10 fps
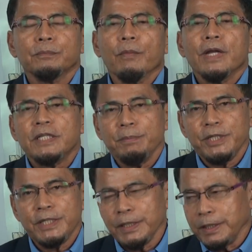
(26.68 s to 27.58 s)

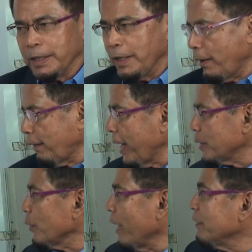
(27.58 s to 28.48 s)
CBT.
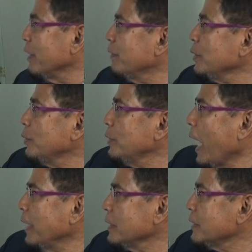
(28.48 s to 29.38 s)
Alright, so I've given you
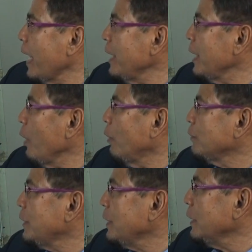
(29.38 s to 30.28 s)
the understanding
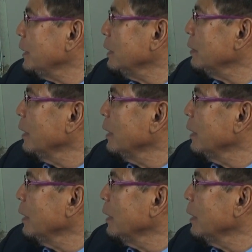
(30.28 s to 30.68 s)
of the